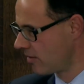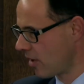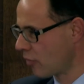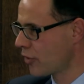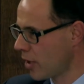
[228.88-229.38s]

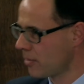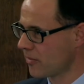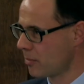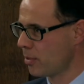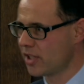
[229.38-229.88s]
on top
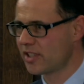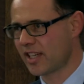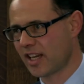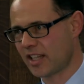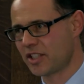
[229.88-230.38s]
of the
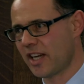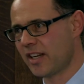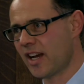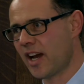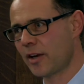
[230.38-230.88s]
political
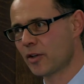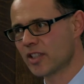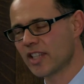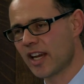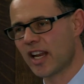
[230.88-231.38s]
agenda, I
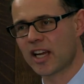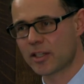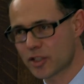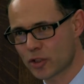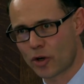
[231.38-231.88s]
could say.
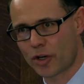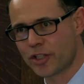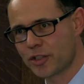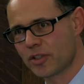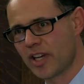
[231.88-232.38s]
Like
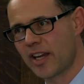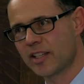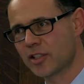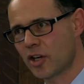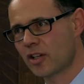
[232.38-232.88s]
storage today
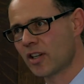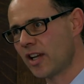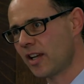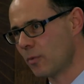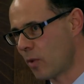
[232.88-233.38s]
is
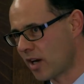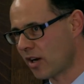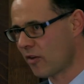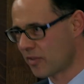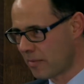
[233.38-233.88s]
certainly
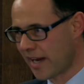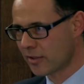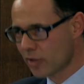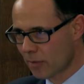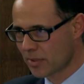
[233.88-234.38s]
one of the
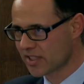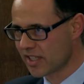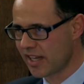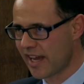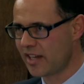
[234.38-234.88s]
main topics
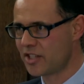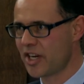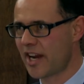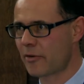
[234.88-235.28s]
in the energy